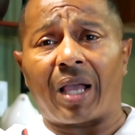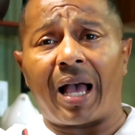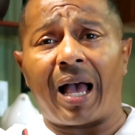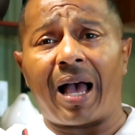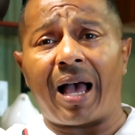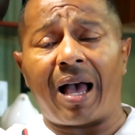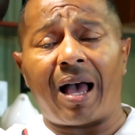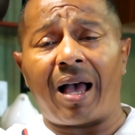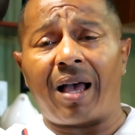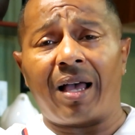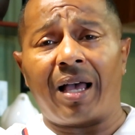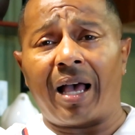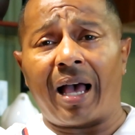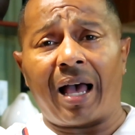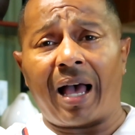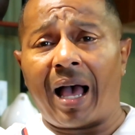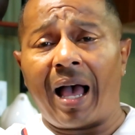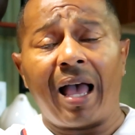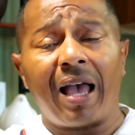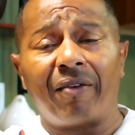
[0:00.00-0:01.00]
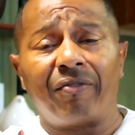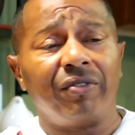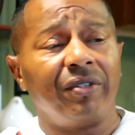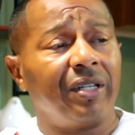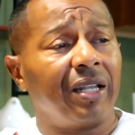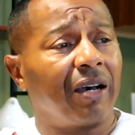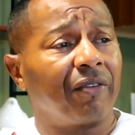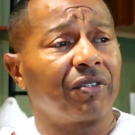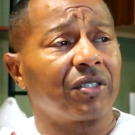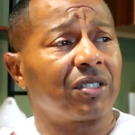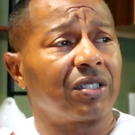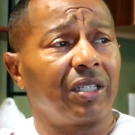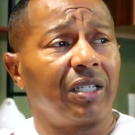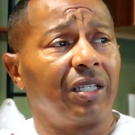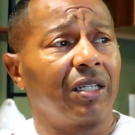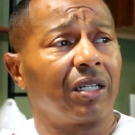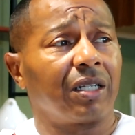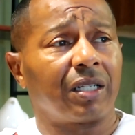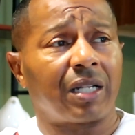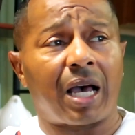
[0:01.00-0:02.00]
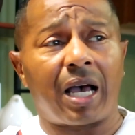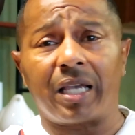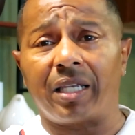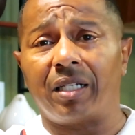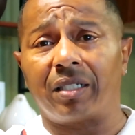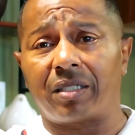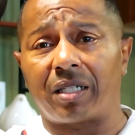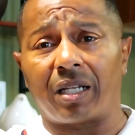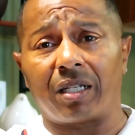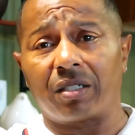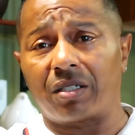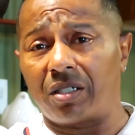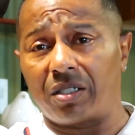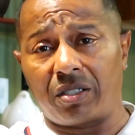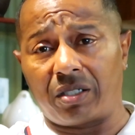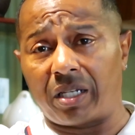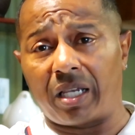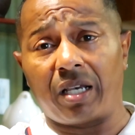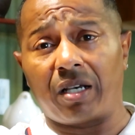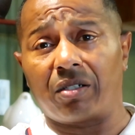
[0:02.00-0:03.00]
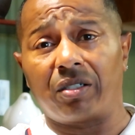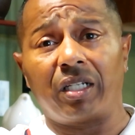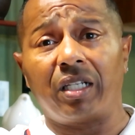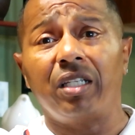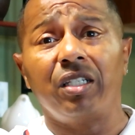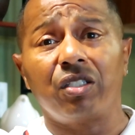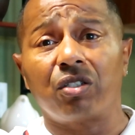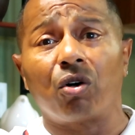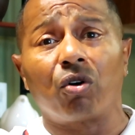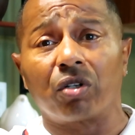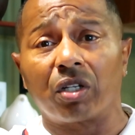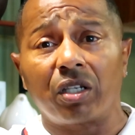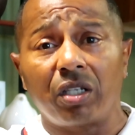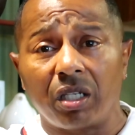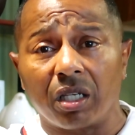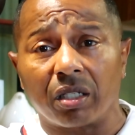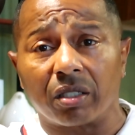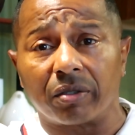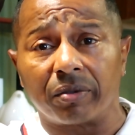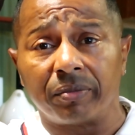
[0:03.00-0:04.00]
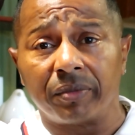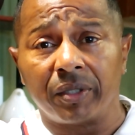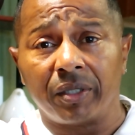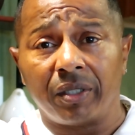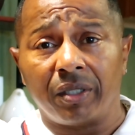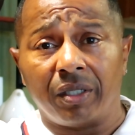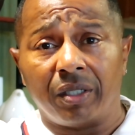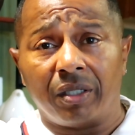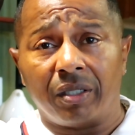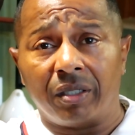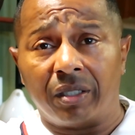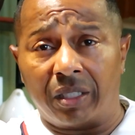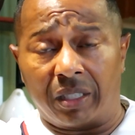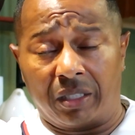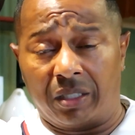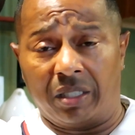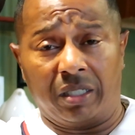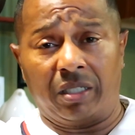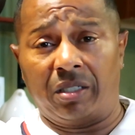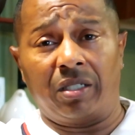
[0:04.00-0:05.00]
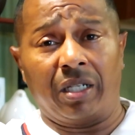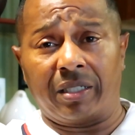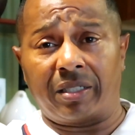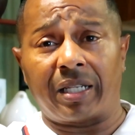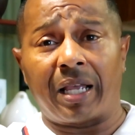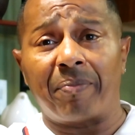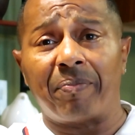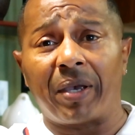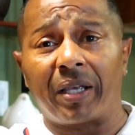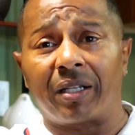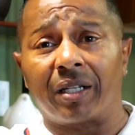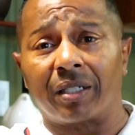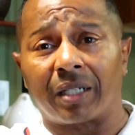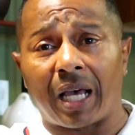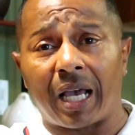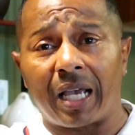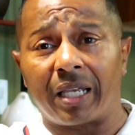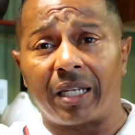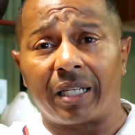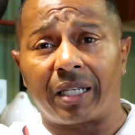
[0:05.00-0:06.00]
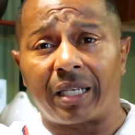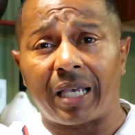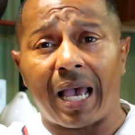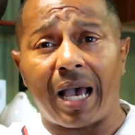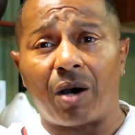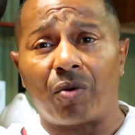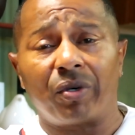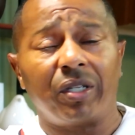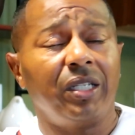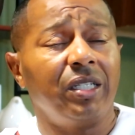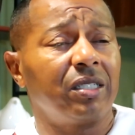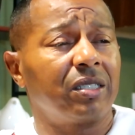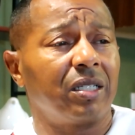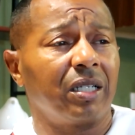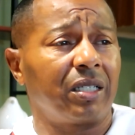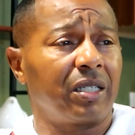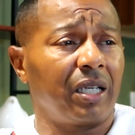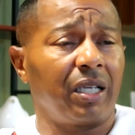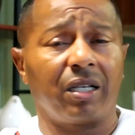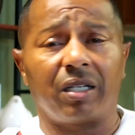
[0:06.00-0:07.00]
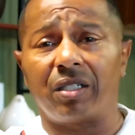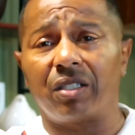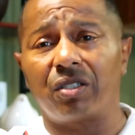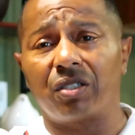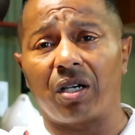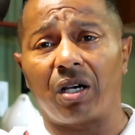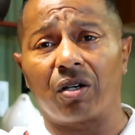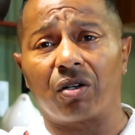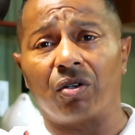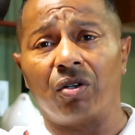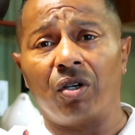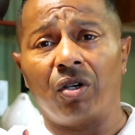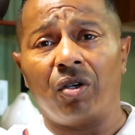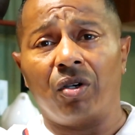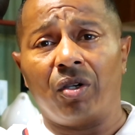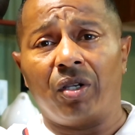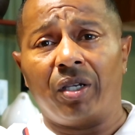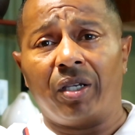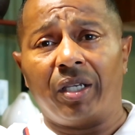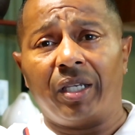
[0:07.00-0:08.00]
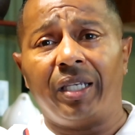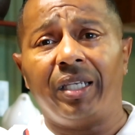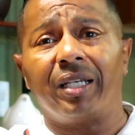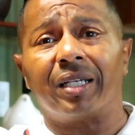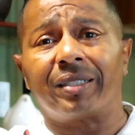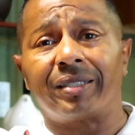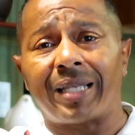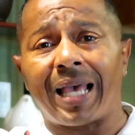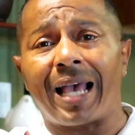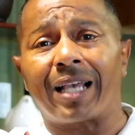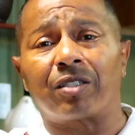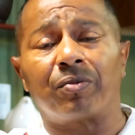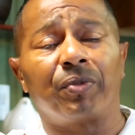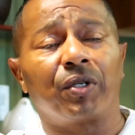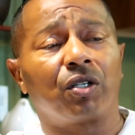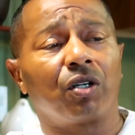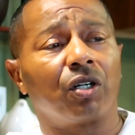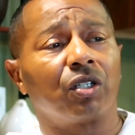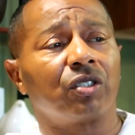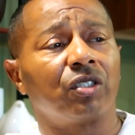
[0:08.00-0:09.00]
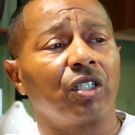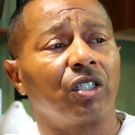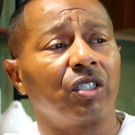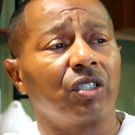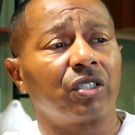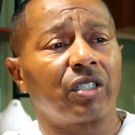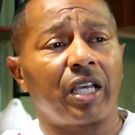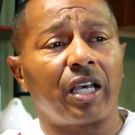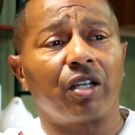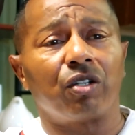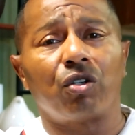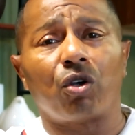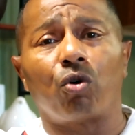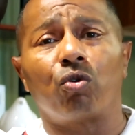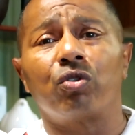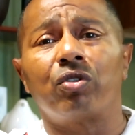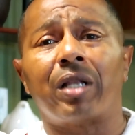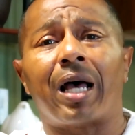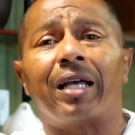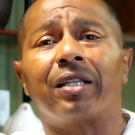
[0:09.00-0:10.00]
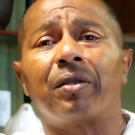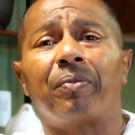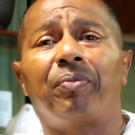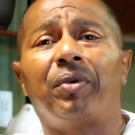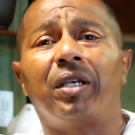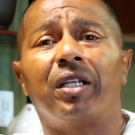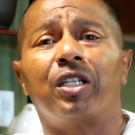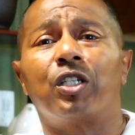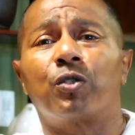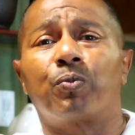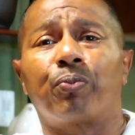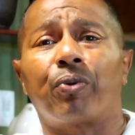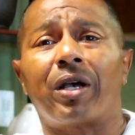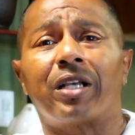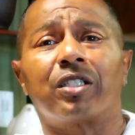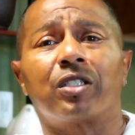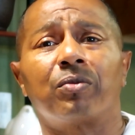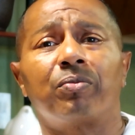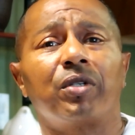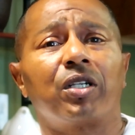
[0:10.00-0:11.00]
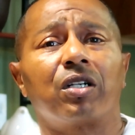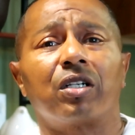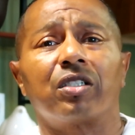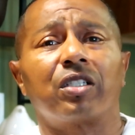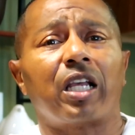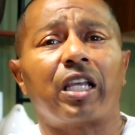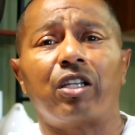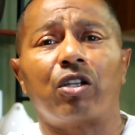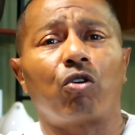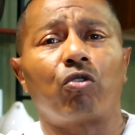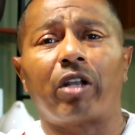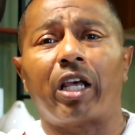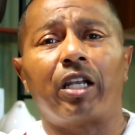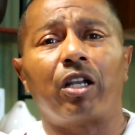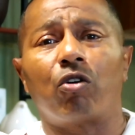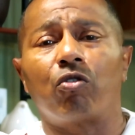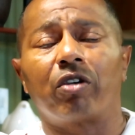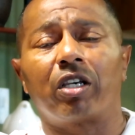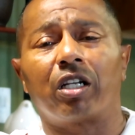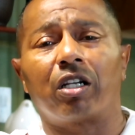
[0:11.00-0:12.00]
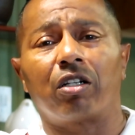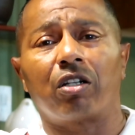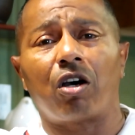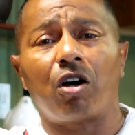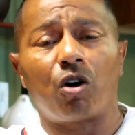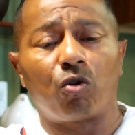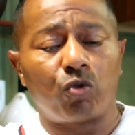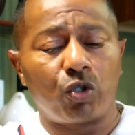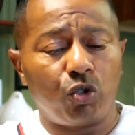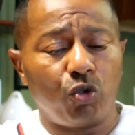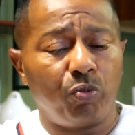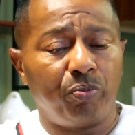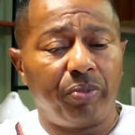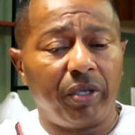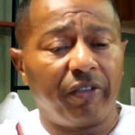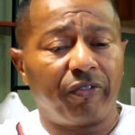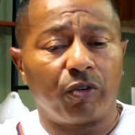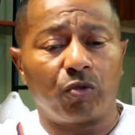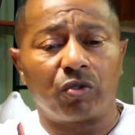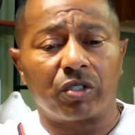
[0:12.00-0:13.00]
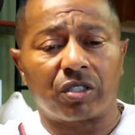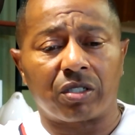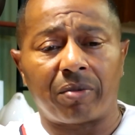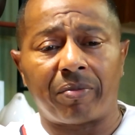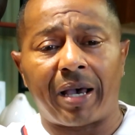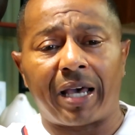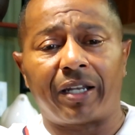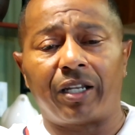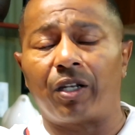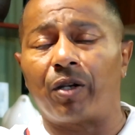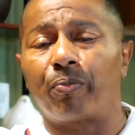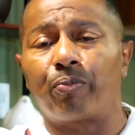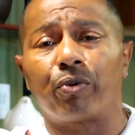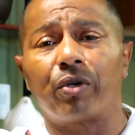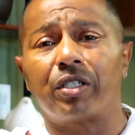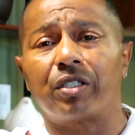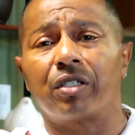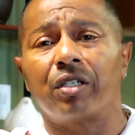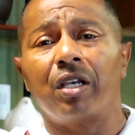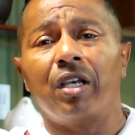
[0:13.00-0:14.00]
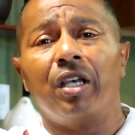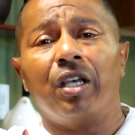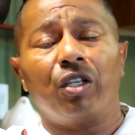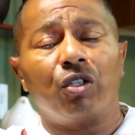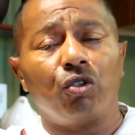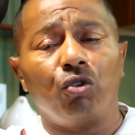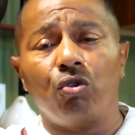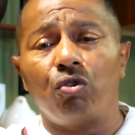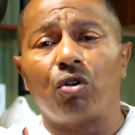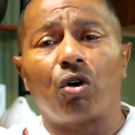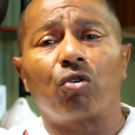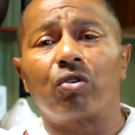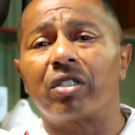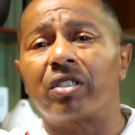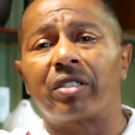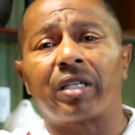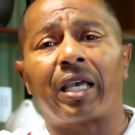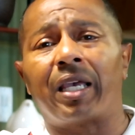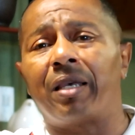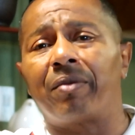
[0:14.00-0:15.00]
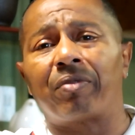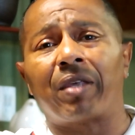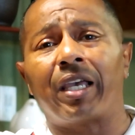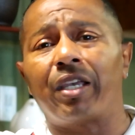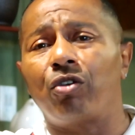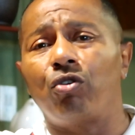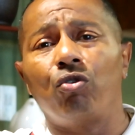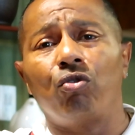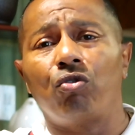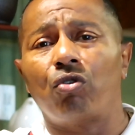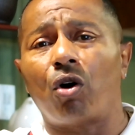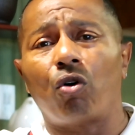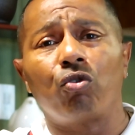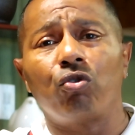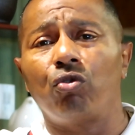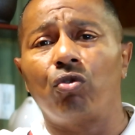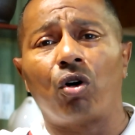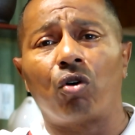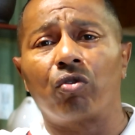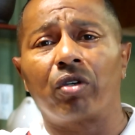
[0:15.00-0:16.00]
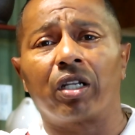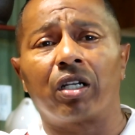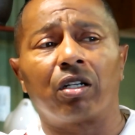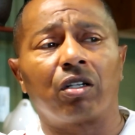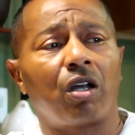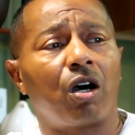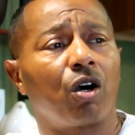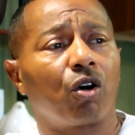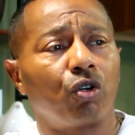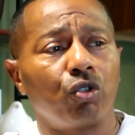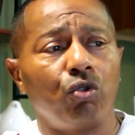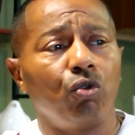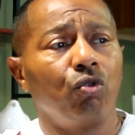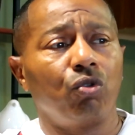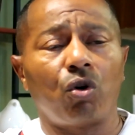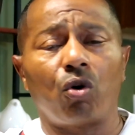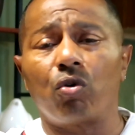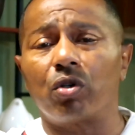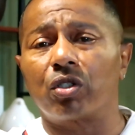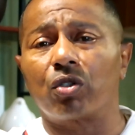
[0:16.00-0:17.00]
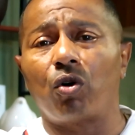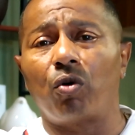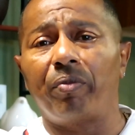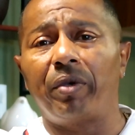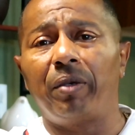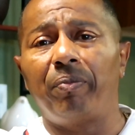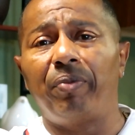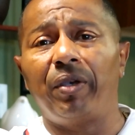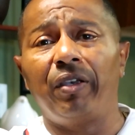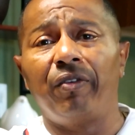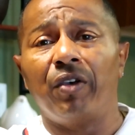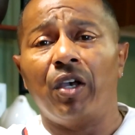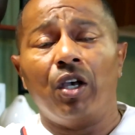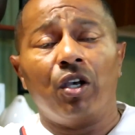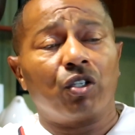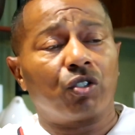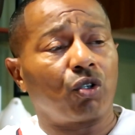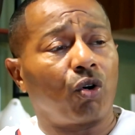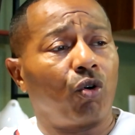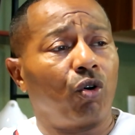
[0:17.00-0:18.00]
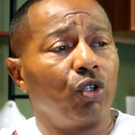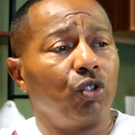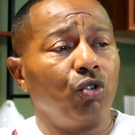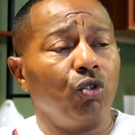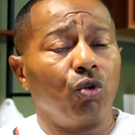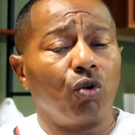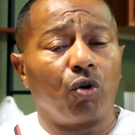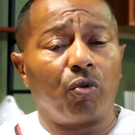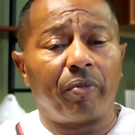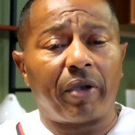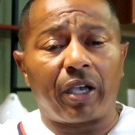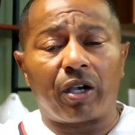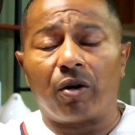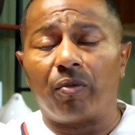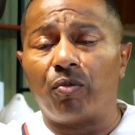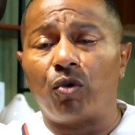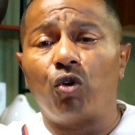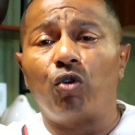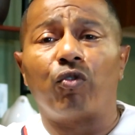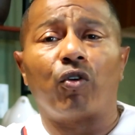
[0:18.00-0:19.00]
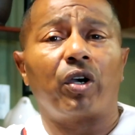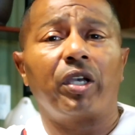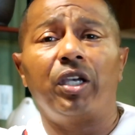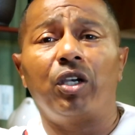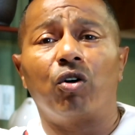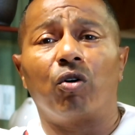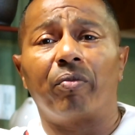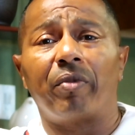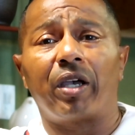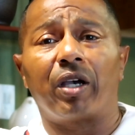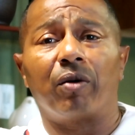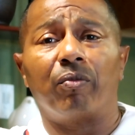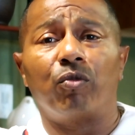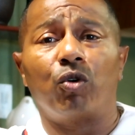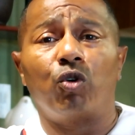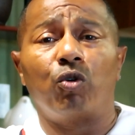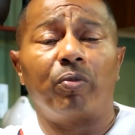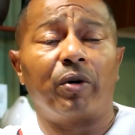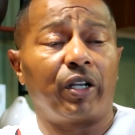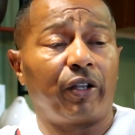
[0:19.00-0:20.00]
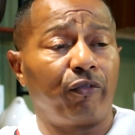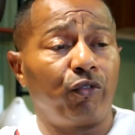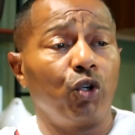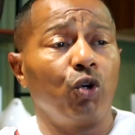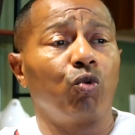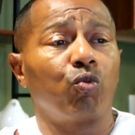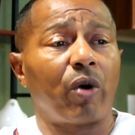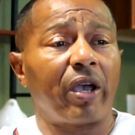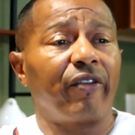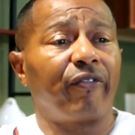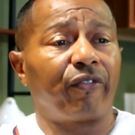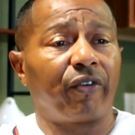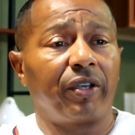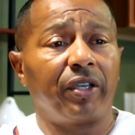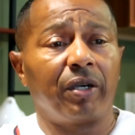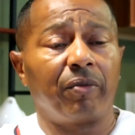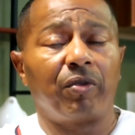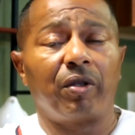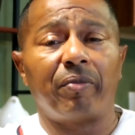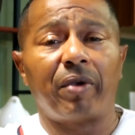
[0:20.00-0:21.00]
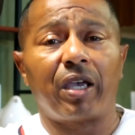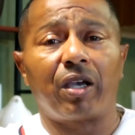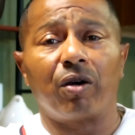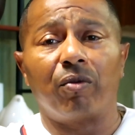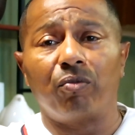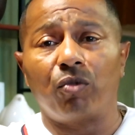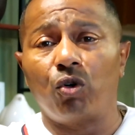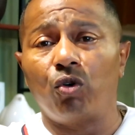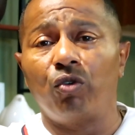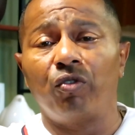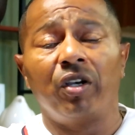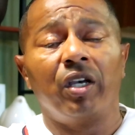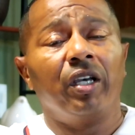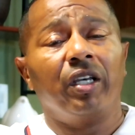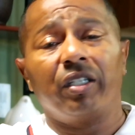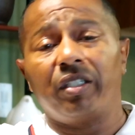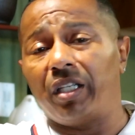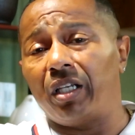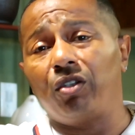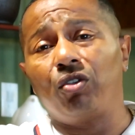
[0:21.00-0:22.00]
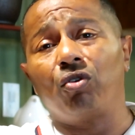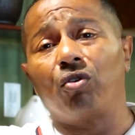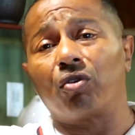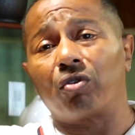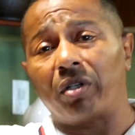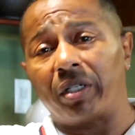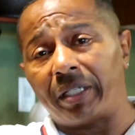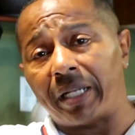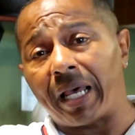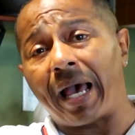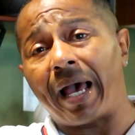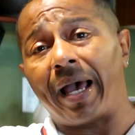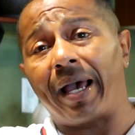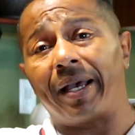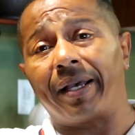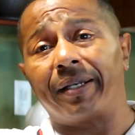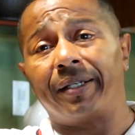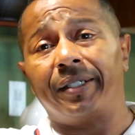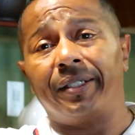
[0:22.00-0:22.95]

I, I, have never seen a lion tell a gazelle that he's going to kill him. Does that make the lion a coward? He's the king of the jungle. He attacks because the gazelle knows not to be in his presence because they know they don't get along. When you beefing with somebody in the prison, you know the same thing. You know you don't get along or you know it's gonna be beef. So you gonna make a move or he gonna make a move. But if you wait for him to make a move, then you're gonna die